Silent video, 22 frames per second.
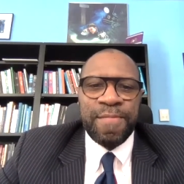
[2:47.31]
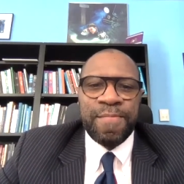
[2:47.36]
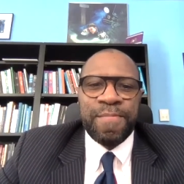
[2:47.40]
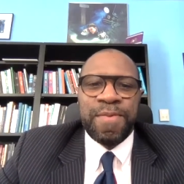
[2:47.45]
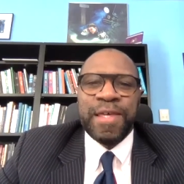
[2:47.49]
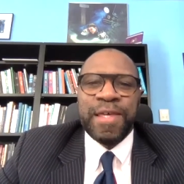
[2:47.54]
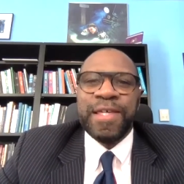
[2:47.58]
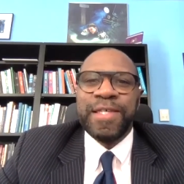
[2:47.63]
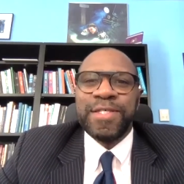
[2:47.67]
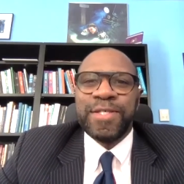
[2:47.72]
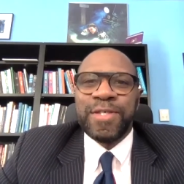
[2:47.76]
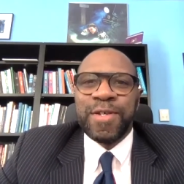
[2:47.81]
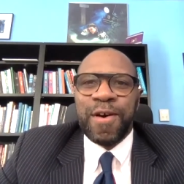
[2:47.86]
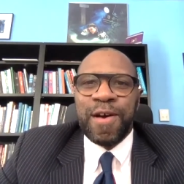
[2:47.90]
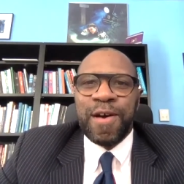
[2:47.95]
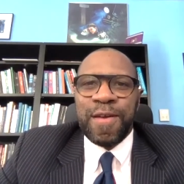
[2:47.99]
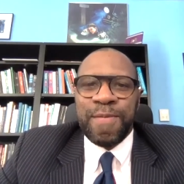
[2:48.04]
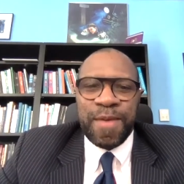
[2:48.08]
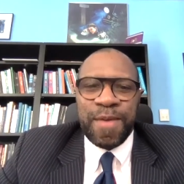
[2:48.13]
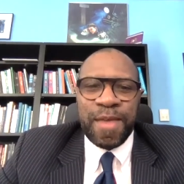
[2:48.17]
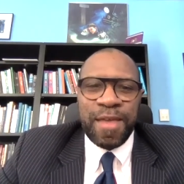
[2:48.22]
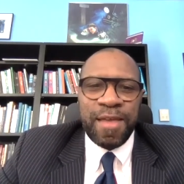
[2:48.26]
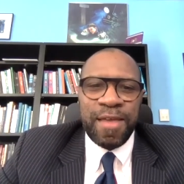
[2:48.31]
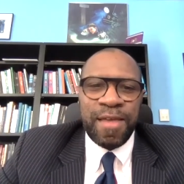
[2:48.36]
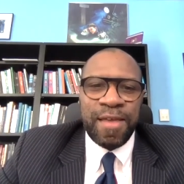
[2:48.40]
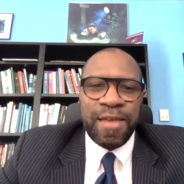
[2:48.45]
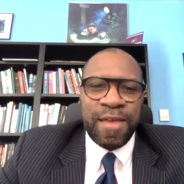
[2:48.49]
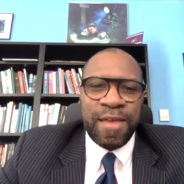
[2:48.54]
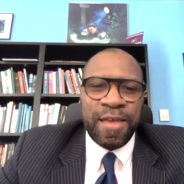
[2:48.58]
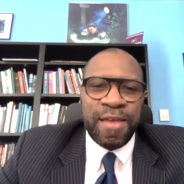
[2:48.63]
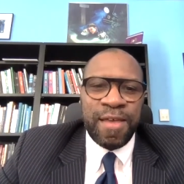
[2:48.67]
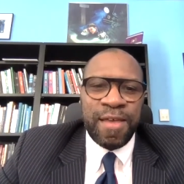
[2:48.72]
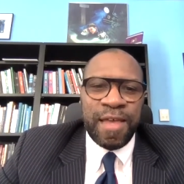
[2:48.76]
Please join me
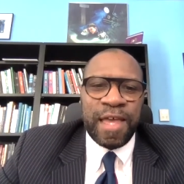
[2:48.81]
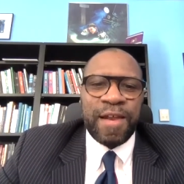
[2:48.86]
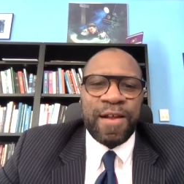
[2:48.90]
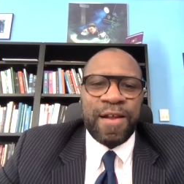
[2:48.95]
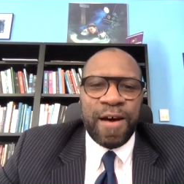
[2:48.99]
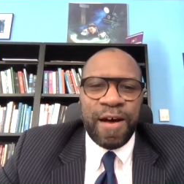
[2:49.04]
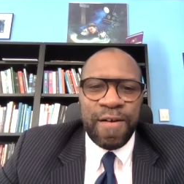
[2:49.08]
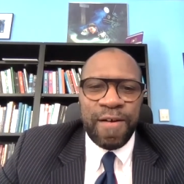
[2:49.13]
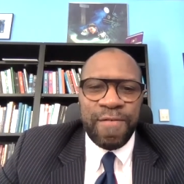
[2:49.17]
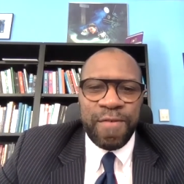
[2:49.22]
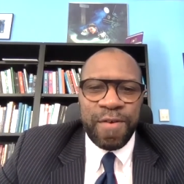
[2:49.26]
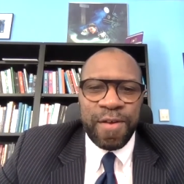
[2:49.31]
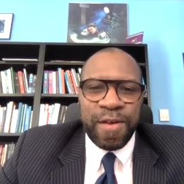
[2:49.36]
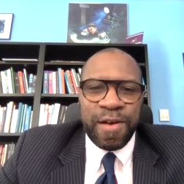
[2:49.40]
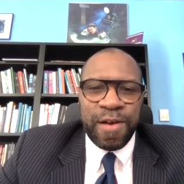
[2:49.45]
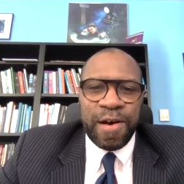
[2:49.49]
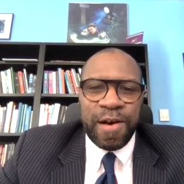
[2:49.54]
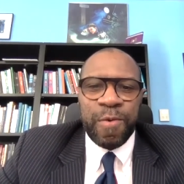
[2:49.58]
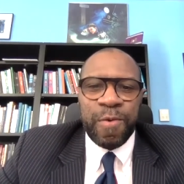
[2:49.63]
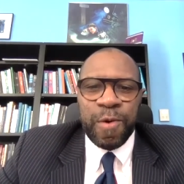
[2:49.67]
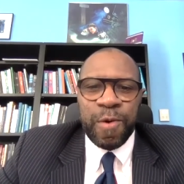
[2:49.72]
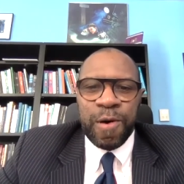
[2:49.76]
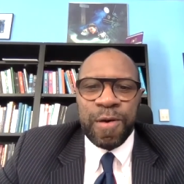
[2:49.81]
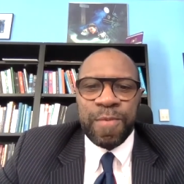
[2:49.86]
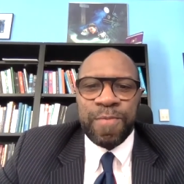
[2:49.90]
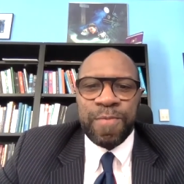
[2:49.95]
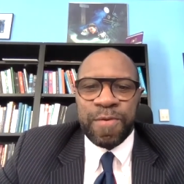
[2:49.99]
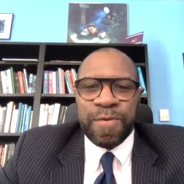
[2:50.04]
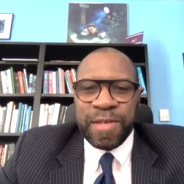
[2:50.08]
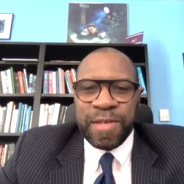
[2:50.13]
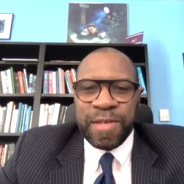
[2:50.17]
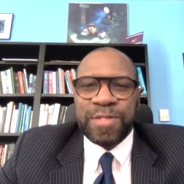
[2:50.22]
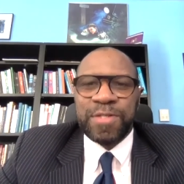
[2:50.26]
in offering a warm
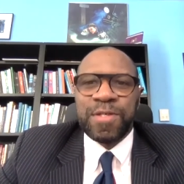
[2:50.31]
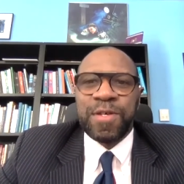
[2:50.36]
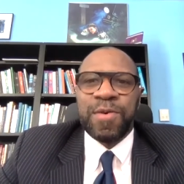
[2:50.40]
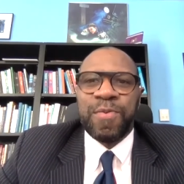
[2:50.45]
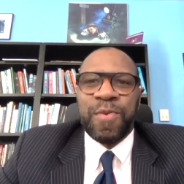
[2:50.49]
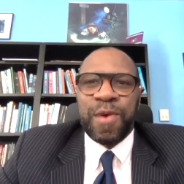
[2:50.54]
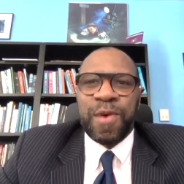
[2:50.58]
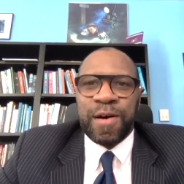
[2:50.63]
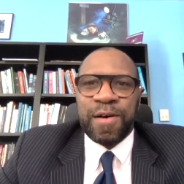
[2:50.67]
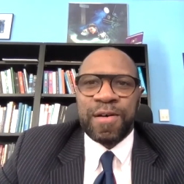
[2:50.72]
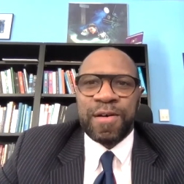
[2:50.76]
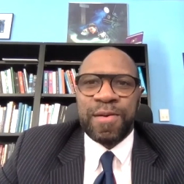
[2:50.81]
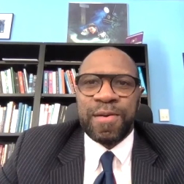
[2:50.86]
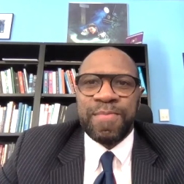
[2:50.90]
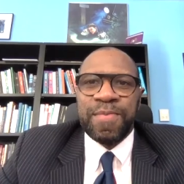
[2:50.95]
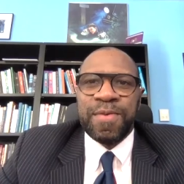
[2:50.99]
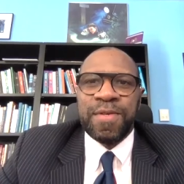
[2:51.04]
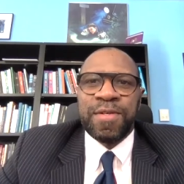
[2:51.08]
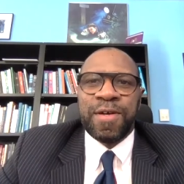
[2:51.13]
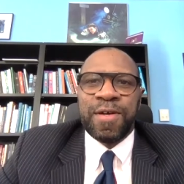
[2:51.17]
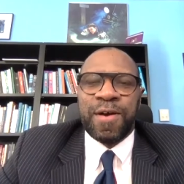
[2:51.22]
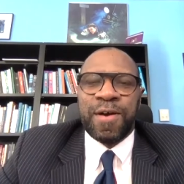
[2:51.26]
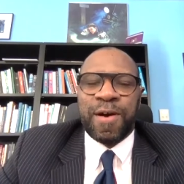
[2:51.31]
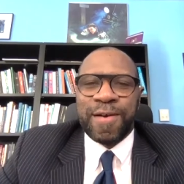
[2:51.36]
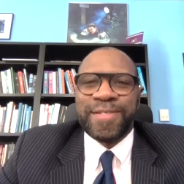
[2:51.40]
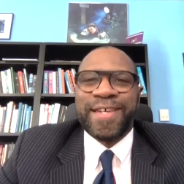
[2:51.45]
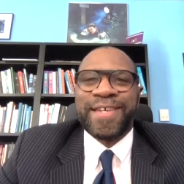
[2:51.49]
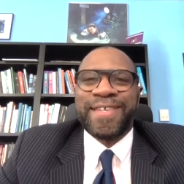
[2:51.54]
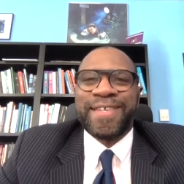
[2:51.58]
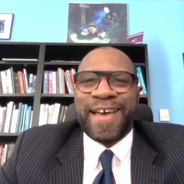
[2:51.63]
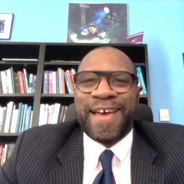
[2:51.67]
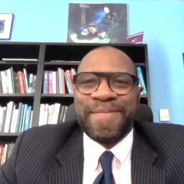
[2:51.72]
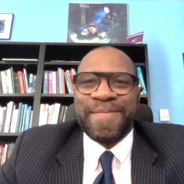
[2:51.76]
Northeastern welcome to
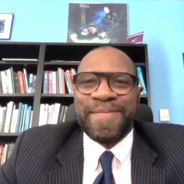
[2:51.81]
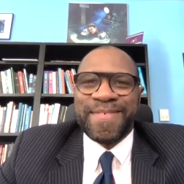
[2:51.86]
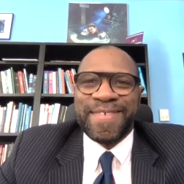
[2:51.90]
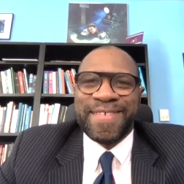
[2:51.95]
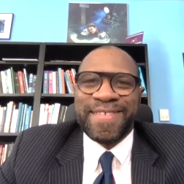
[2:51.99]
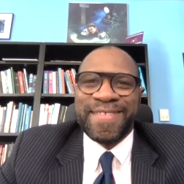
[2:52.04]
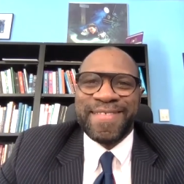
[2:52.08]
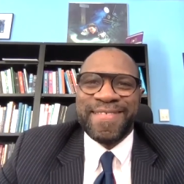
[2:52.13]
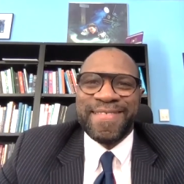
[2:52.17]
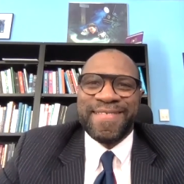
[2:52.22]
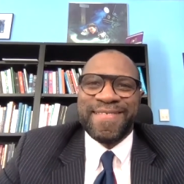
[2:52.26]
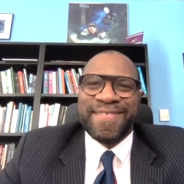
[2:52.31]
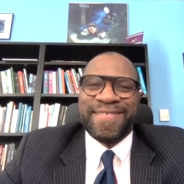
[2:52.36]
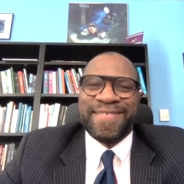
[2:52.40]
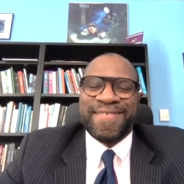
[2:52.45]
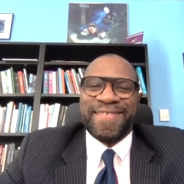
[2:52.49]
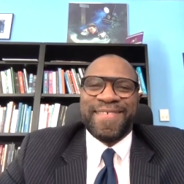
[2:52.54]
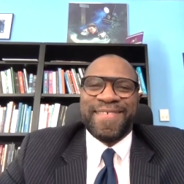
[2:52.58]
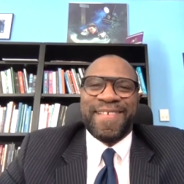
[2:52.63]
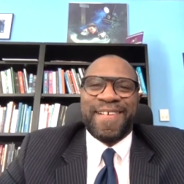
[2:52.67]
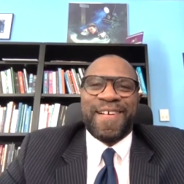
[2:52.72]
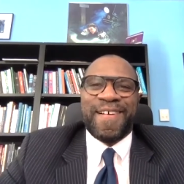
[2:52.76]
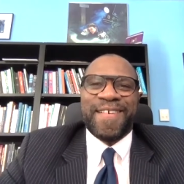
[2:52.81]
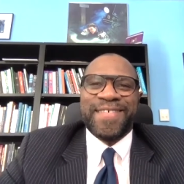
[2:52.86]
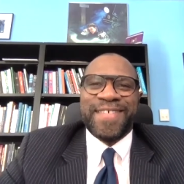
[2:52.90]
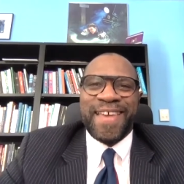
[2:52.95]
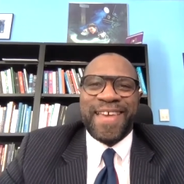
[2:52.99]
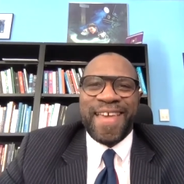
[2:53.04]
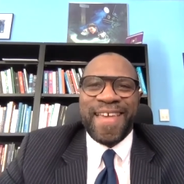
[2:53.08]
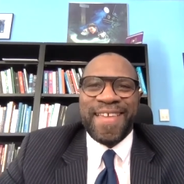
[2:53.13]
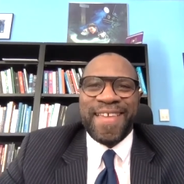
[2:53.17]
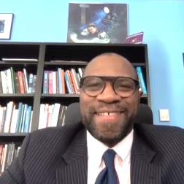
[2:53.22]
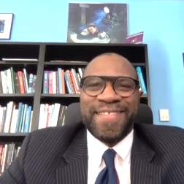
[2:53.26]
RJ Thompson.
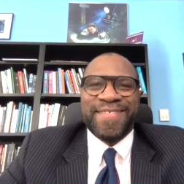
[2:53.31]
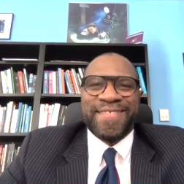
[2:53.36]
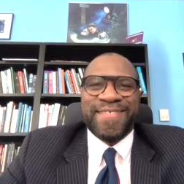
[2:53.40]
RJ?